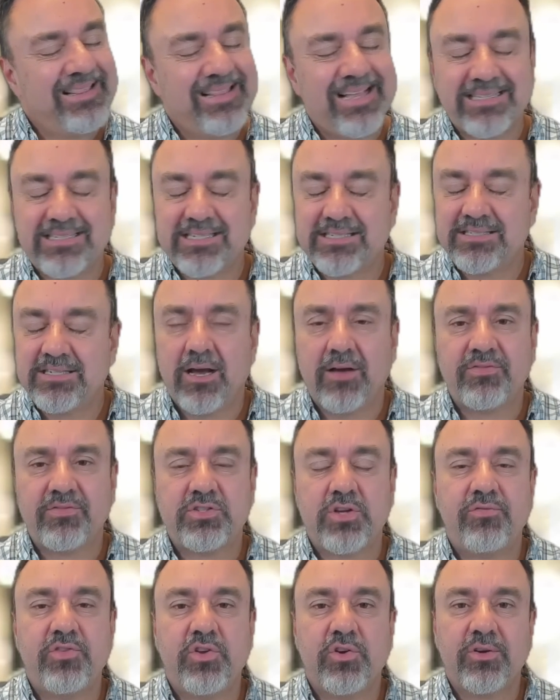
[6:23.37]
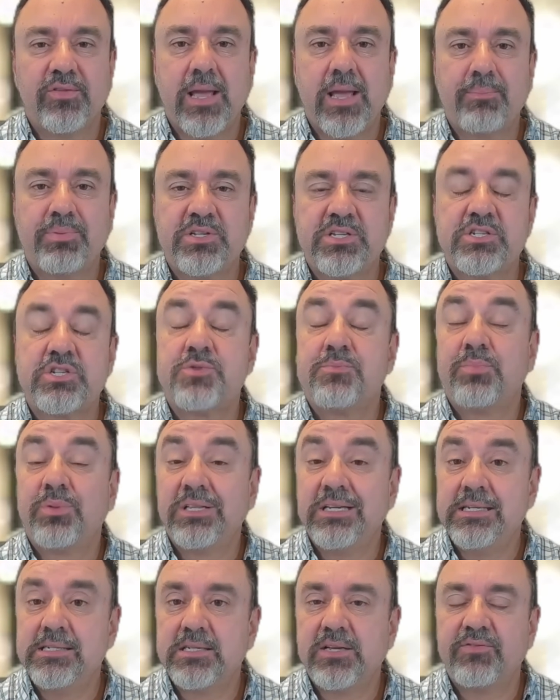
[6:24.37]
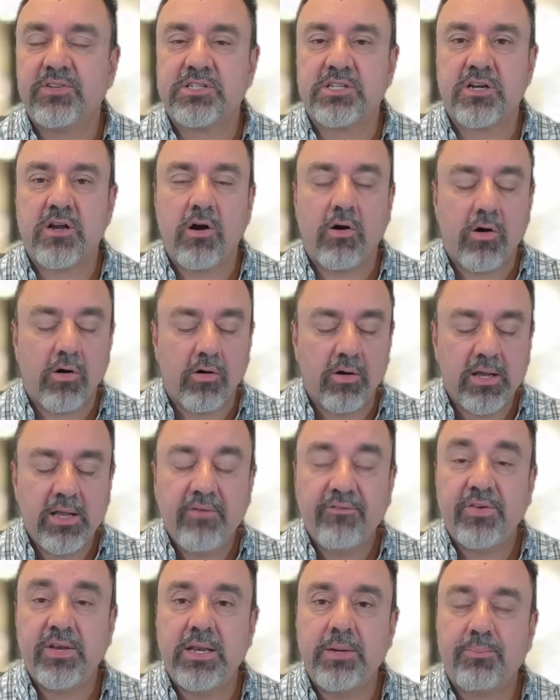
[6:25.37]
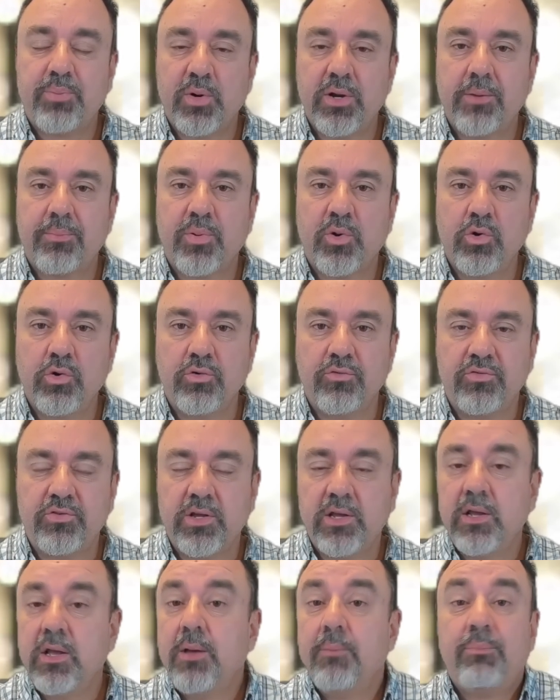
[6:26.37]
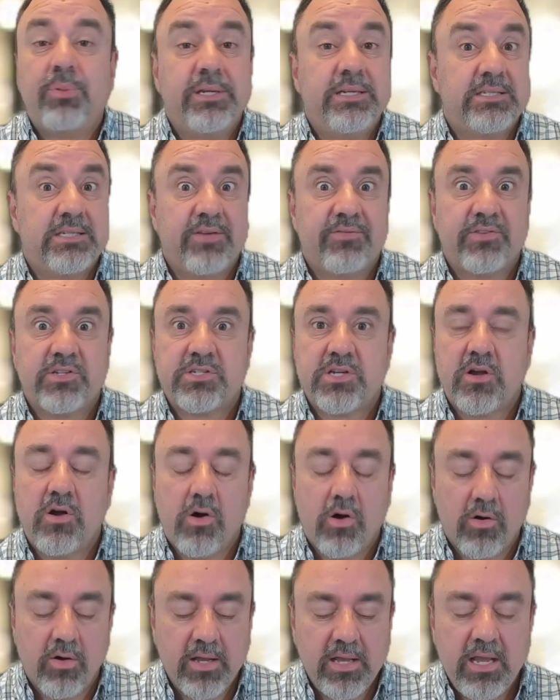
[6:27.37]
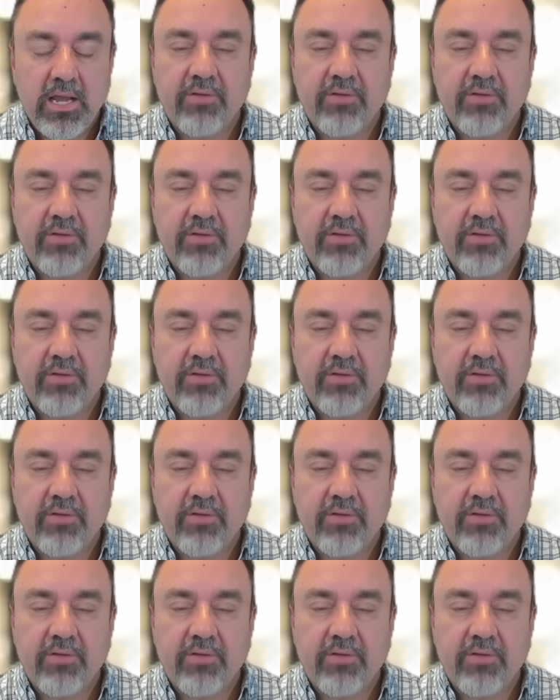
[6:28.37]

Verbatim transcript: That's tough. So if you're in that position, please give us a call. If you need pre-approved, please give us a call.